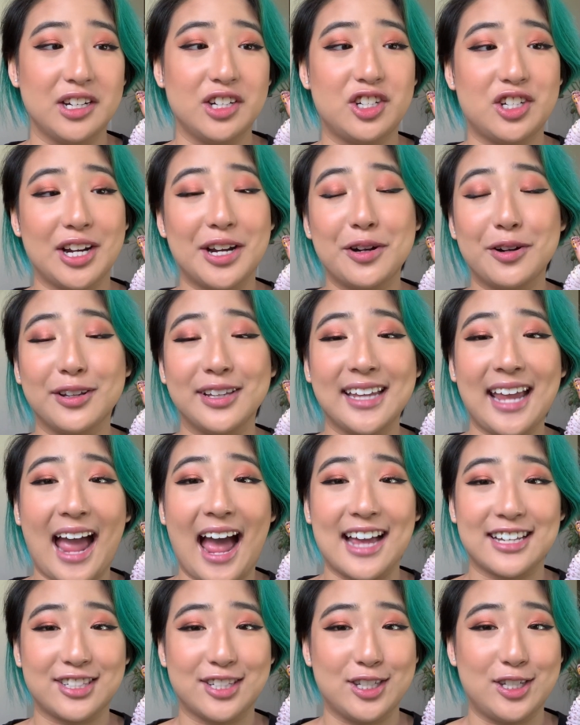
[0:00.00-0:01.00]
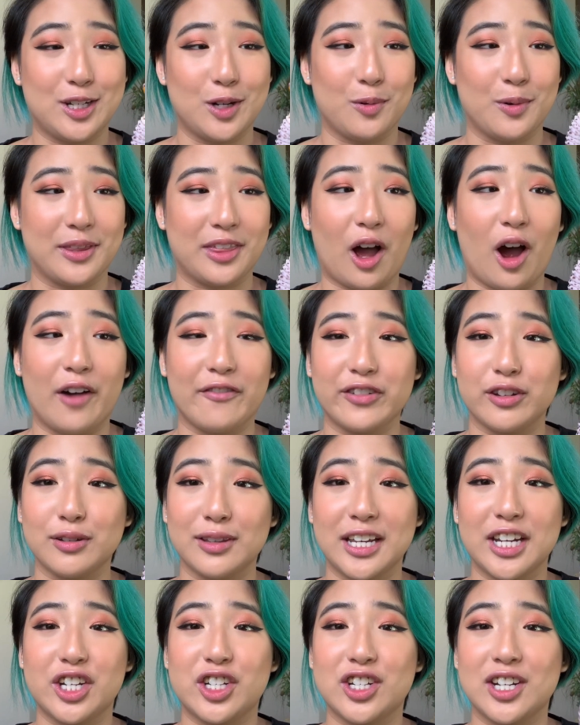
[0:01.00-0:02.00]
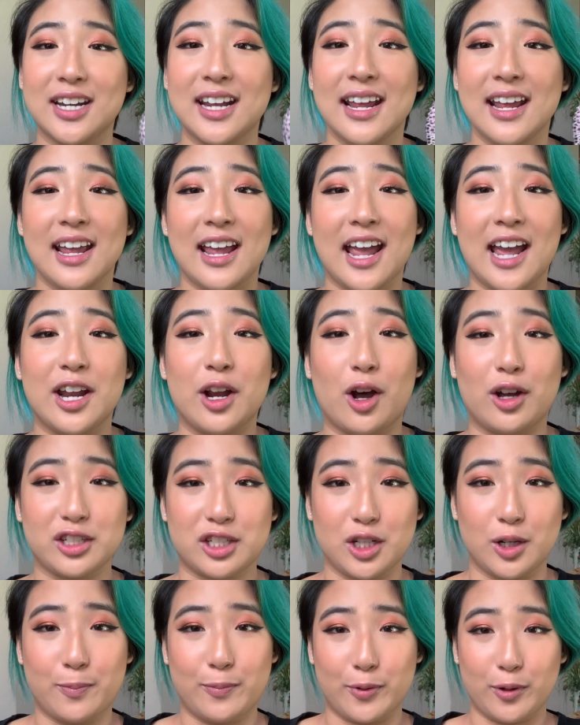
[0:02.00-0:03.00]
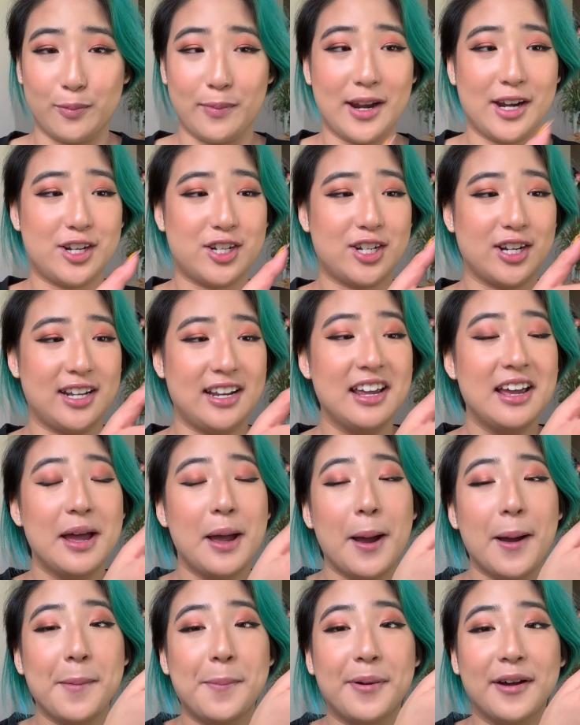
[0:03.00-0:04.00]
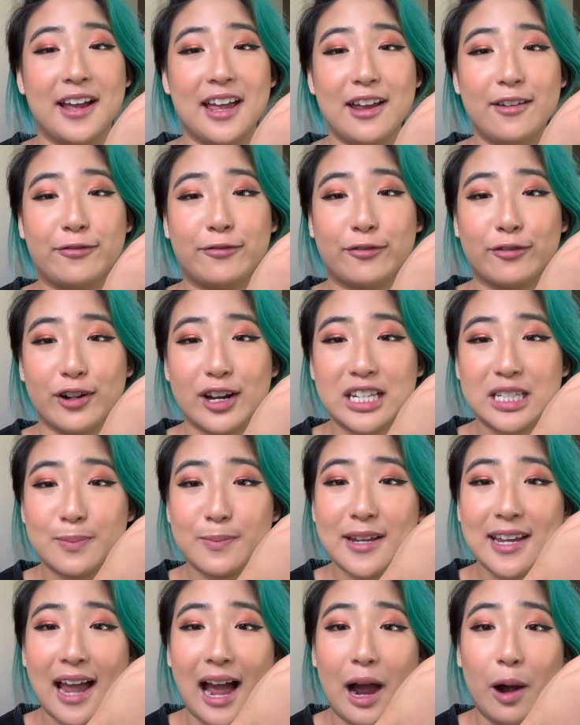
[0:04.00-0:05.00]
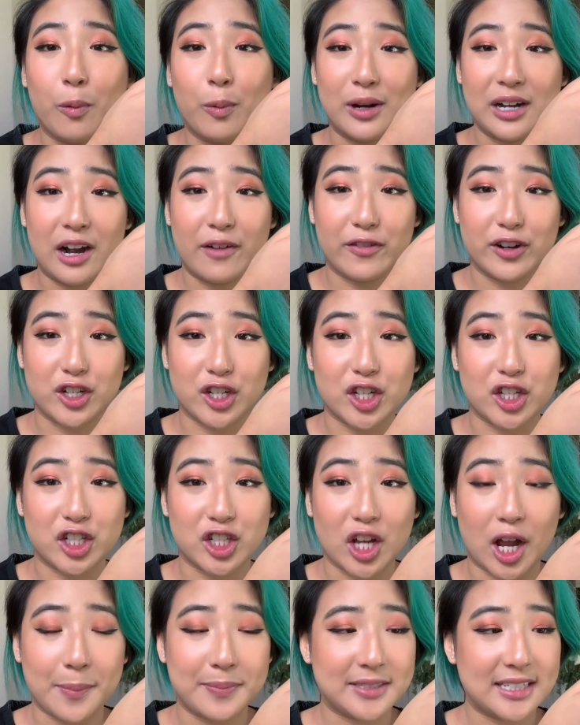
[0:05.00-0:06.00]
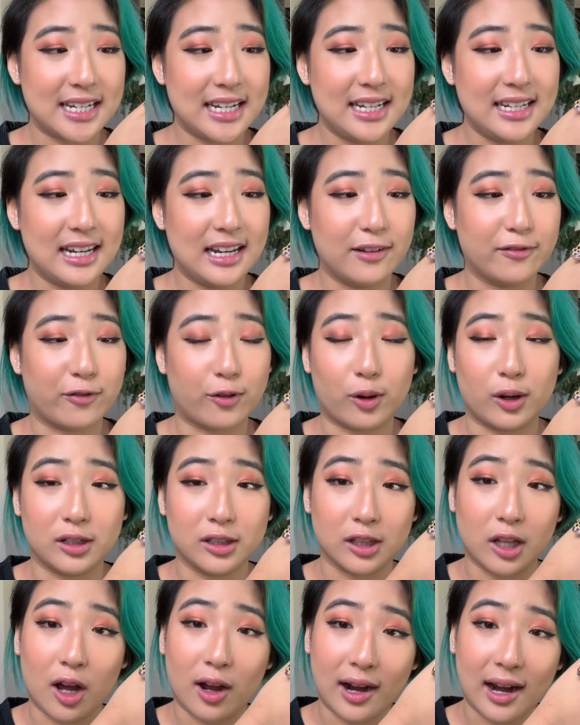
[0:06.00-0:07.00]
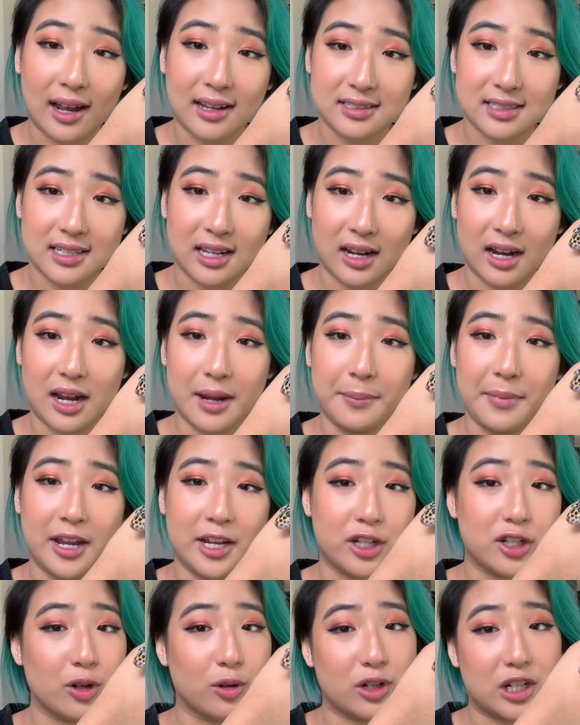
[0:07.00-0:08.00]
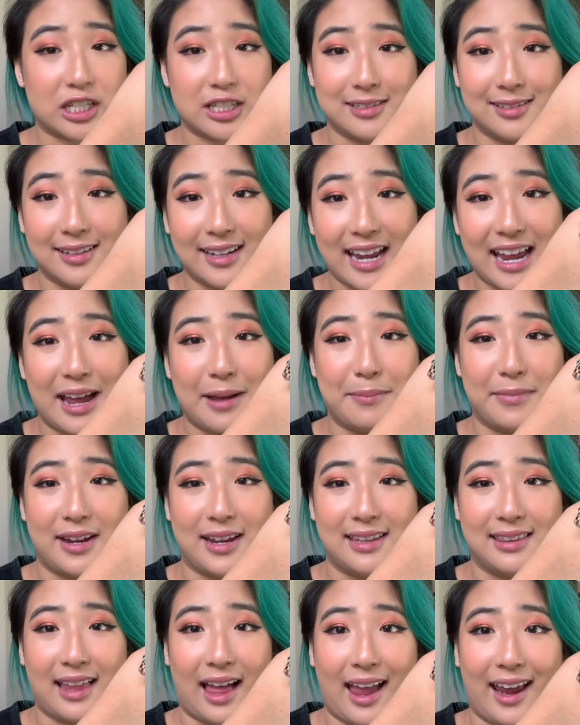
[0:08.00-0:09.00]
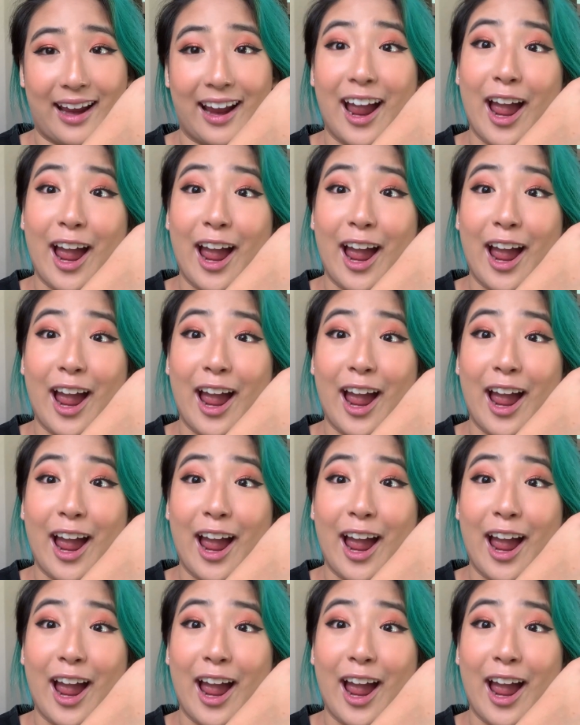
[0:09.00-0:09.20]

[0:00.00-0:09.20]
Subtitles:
Generally has to do with ovulation and also brumation, but it freaks me out whenever she stops eating for a long ass time and she'll just look at me like,